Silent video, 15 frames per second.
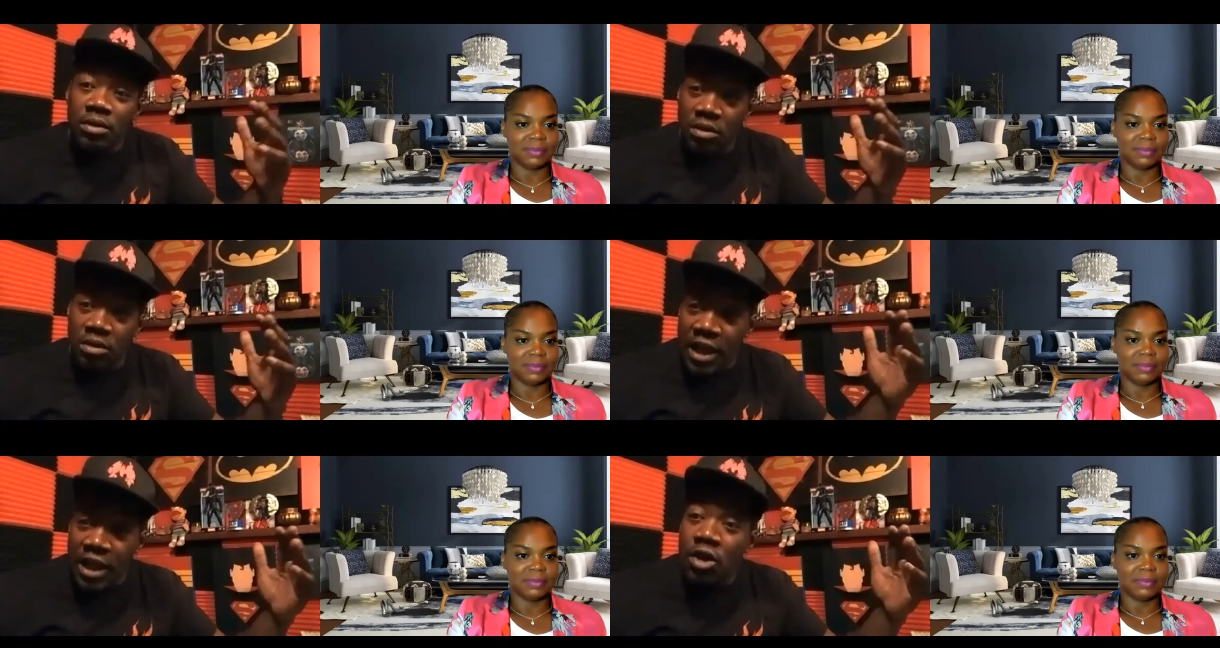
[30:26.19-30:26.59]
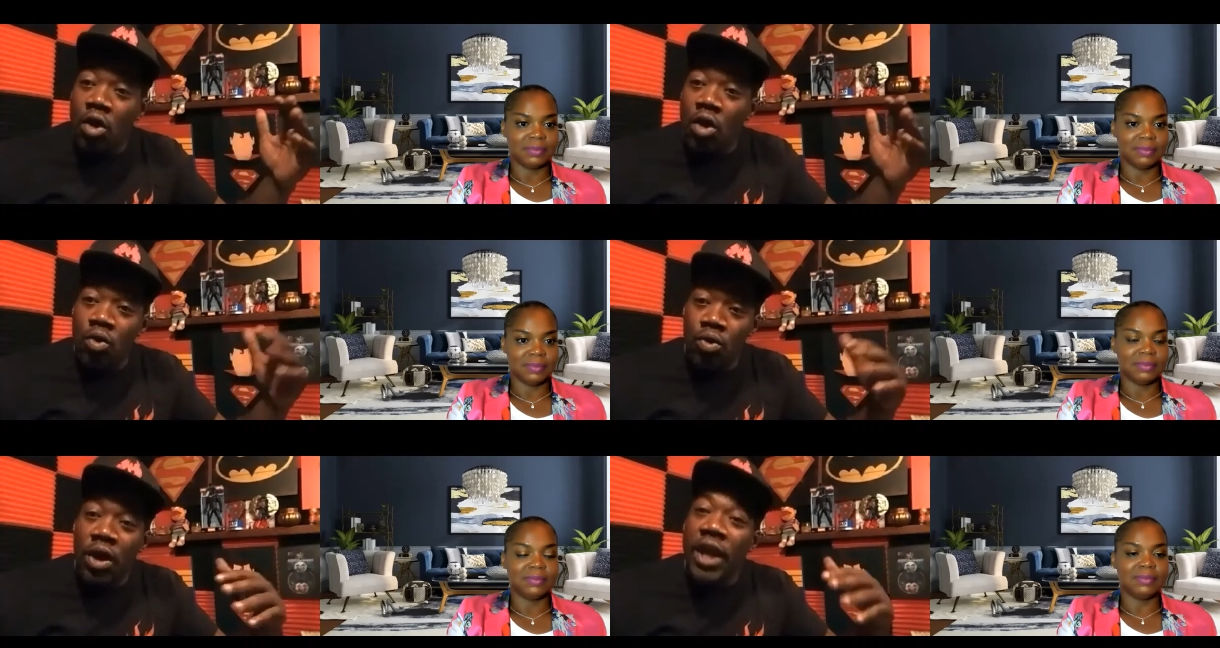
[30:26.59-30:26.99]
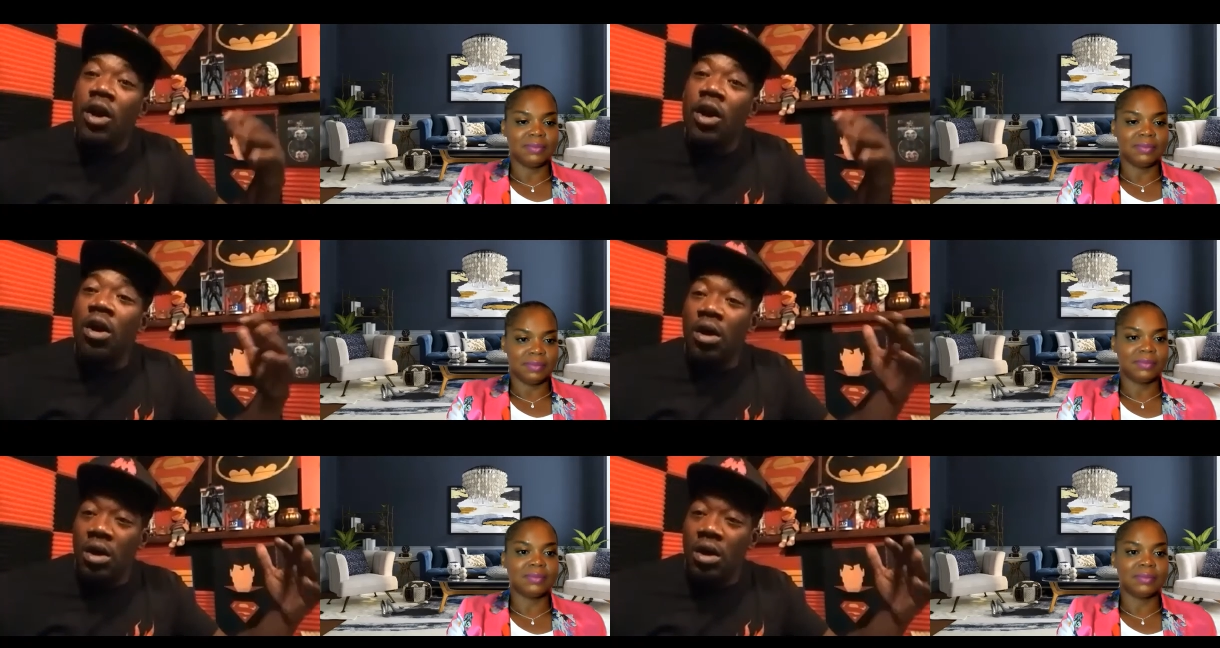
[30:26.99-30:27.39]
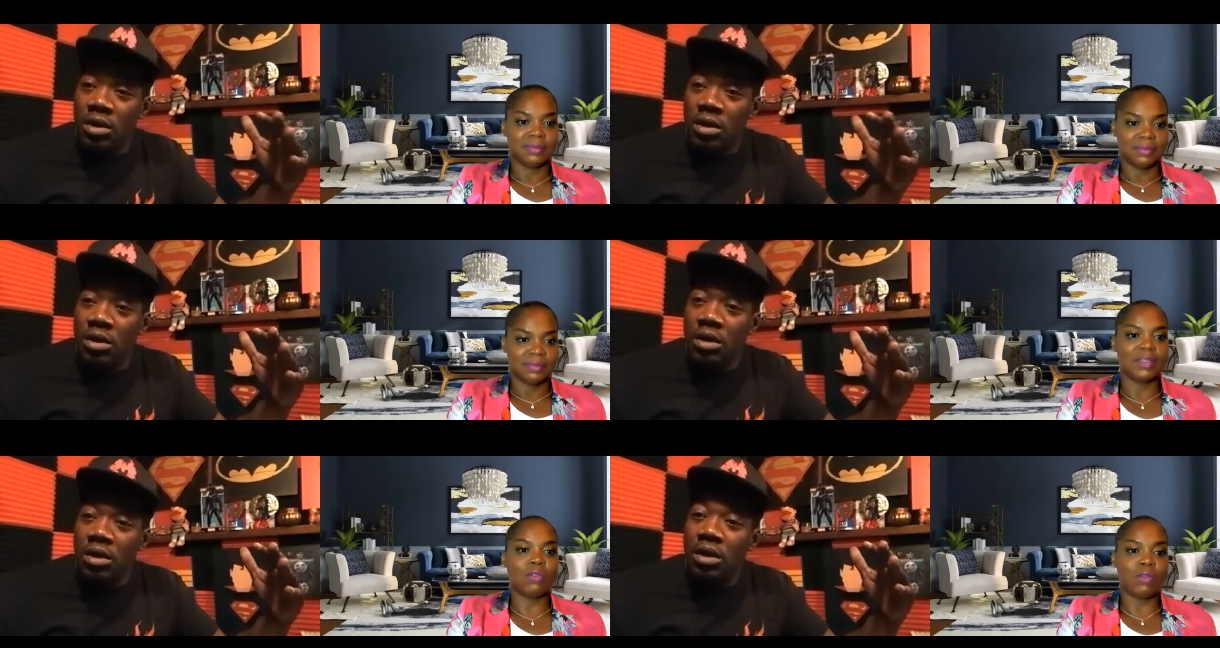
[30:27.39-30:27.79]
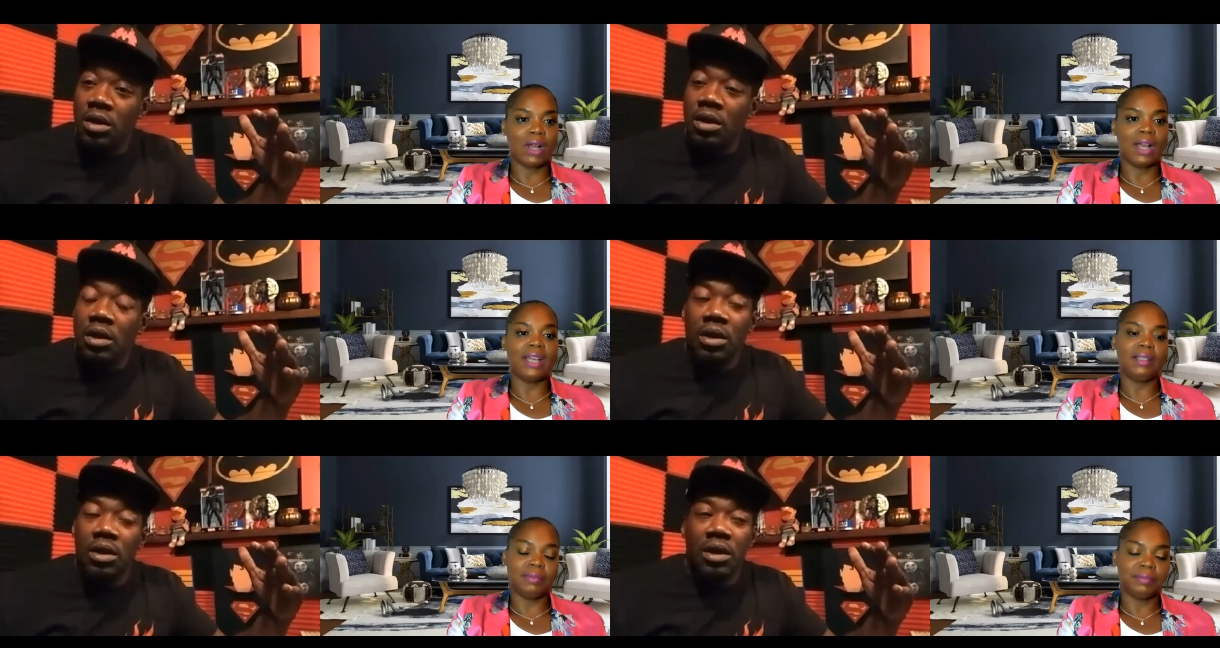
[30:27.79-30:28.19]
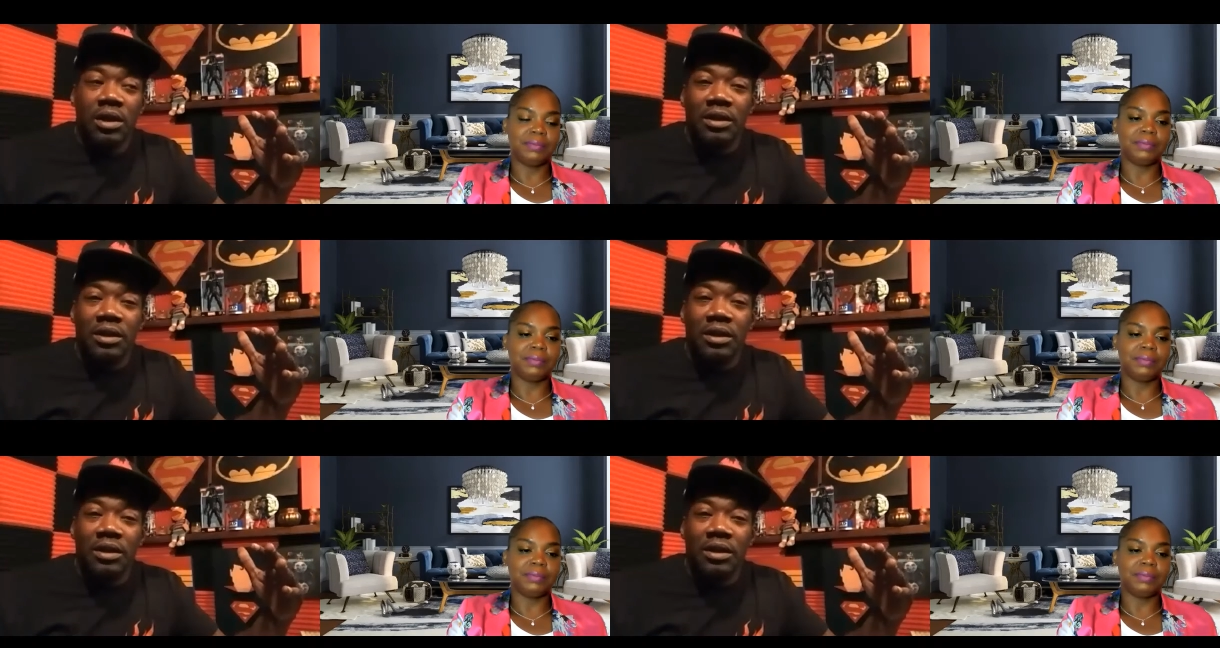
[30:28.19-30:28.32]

Speaker 1: they know who they are. Right.